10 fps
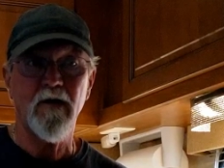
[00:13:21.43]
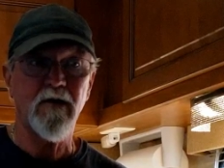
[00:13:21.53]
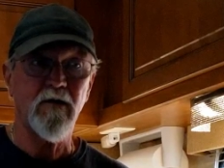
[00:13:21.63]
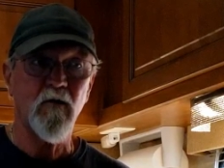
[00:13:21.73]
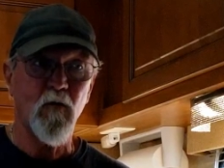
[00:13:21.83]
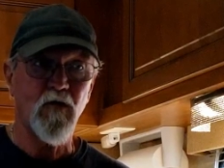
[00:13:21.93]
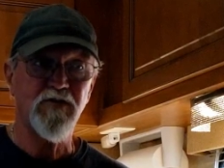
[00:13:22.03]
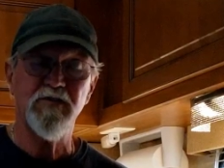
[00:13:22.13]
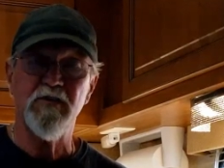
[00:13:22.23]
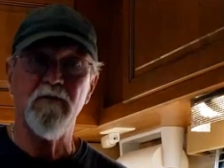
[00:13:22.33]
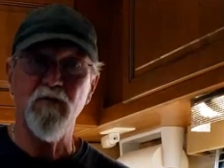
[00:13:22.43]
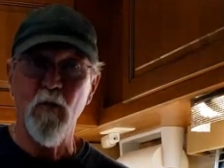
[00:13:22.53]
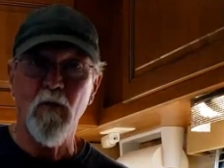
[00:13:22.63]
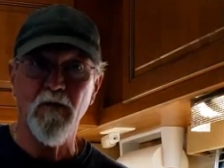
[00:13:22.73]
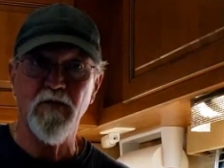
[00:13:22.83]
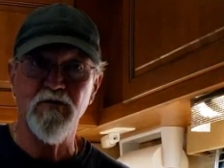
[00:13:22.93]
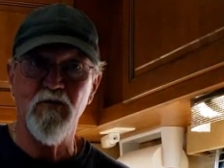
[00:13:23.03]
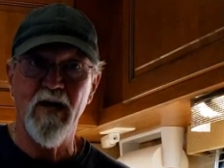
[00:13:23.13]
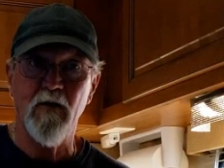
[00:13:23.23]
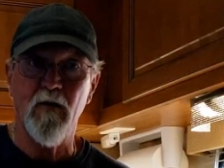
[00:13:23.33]
and, of course, the floor of the
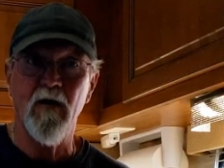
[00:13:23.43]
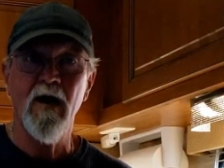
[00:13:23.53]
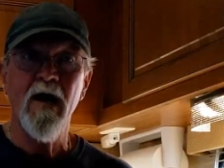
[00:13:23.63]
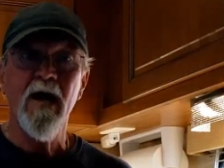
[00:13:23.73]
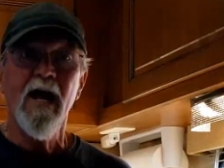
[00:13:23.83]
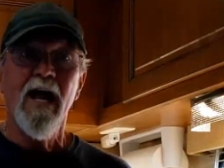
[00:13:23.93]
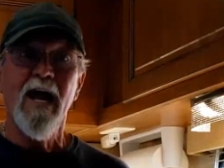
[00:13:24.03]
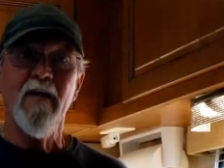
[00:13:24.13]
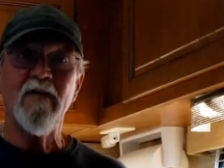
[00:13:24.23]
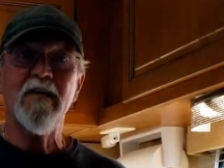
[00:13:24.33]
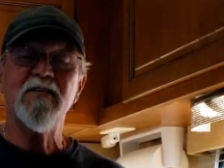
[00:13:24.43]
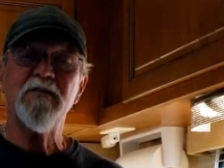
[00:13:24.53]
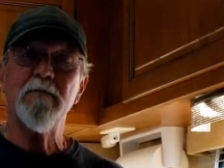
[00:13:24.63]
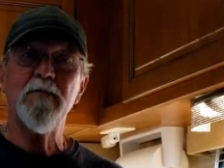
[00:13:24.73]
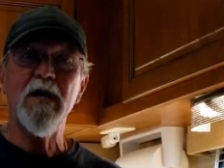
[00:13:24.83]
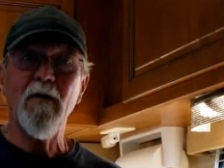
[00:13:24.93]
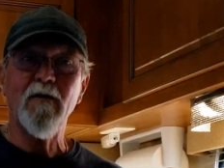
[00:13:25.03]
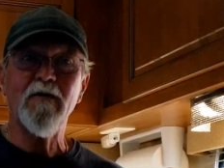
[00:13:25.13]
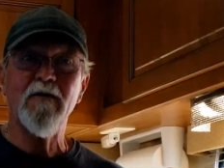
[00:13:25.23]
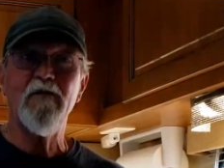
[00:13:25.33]
trailer. And it's
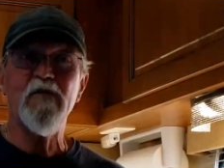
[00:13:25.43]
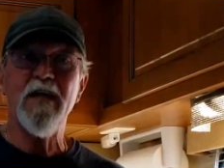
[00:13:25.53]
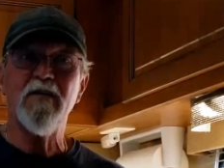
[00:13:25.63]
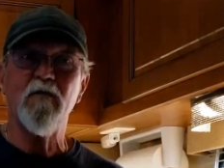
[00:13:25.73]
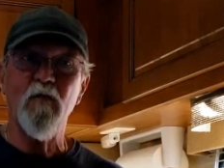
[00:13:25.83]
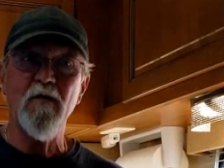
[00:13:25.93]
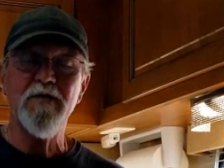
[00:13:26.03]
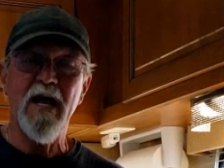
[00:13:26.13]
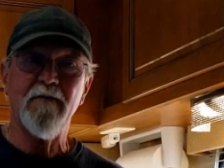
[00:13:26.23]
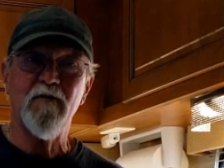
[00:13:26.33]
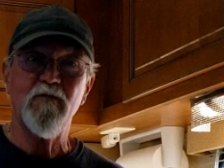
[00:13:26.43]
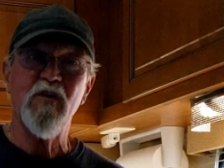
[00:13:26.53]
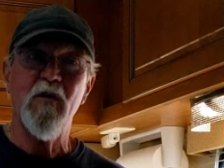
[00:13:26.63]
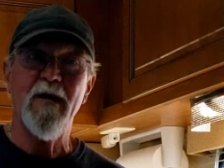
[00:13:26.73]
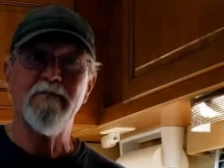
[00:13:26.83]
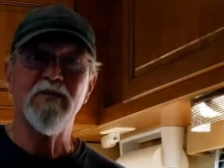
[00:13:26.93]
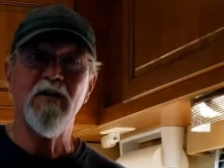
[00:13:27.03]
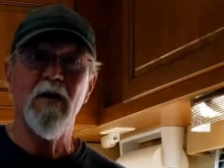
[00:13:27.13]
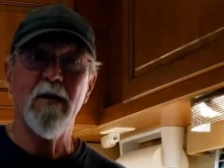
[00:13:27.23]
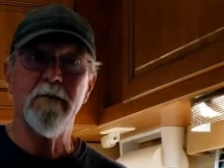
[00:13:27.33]
imperative that you run that from time to
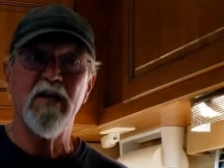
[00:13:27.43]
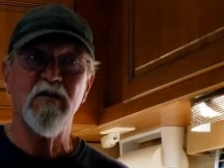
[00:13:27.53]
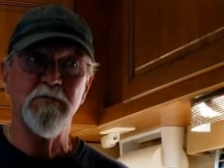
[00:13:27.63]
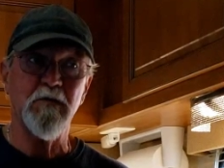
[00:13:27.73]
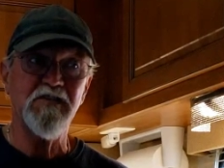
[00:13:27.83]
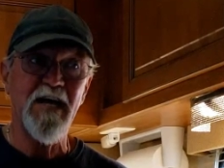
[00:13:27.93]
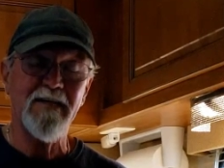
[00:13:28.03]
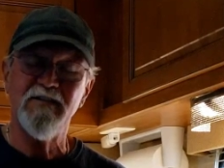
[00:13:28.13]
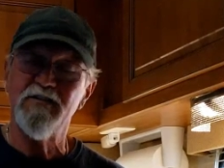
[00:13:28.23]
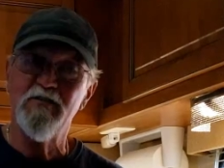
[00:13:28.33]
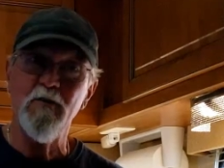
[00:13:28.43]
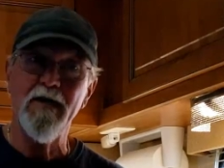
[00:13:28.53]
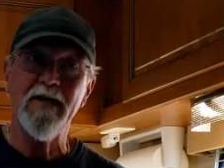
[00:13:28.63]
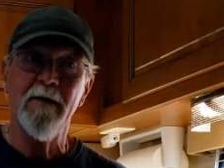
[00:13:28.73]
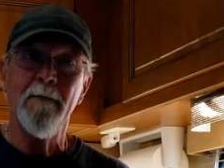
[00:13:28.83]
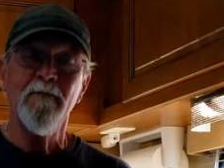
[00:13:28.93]
time, because what that's doing